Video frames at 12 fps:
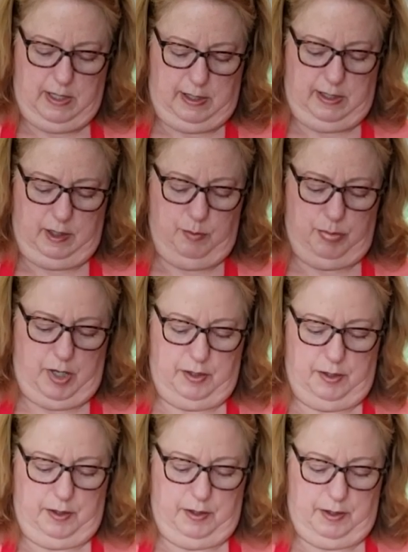Get the
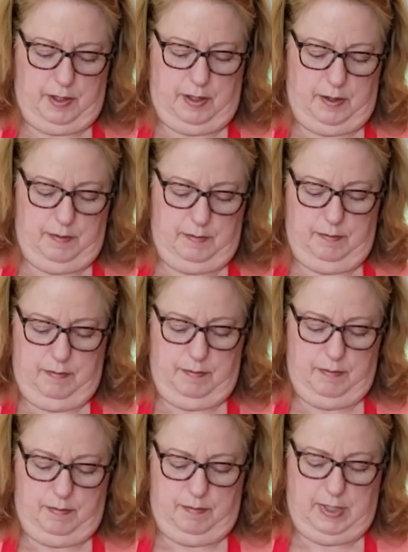butter
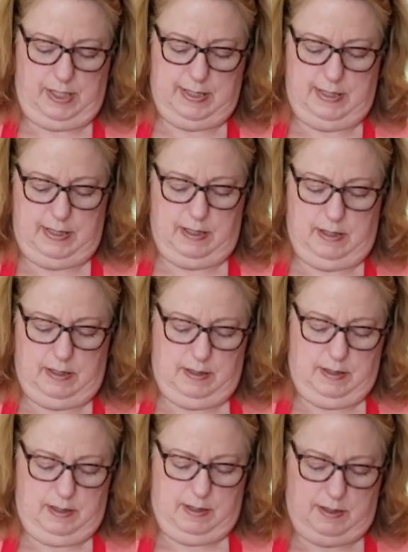mixed in
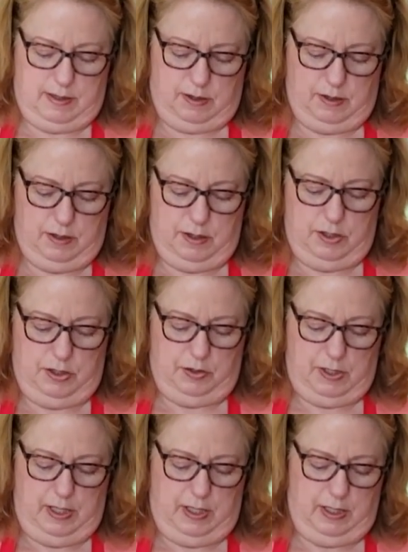as good as you
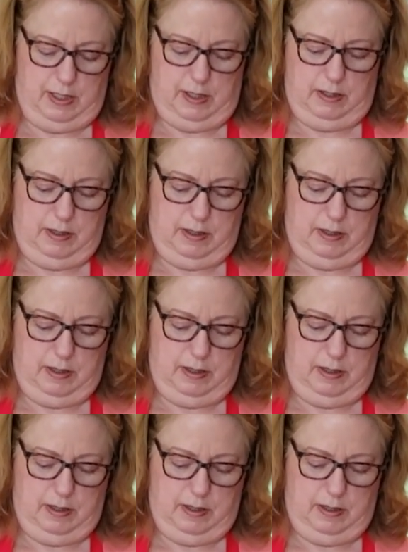can,